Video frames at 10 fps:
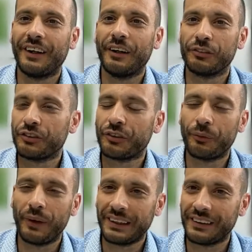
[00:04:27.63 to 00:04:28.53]
just to
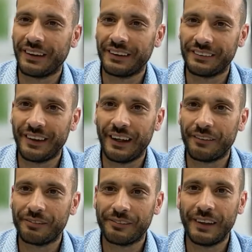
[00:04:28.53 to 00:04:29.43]
recognise that
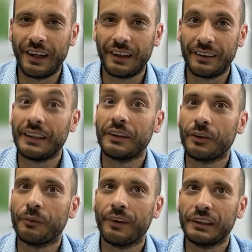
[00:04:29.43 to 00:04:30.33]

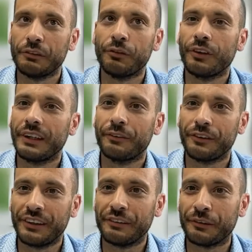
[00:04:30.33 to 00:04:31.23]
income that you've not yet
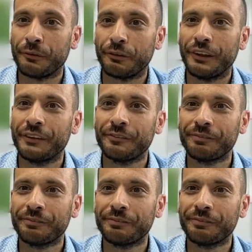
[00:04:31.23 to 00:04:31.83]
received, I'm afraid.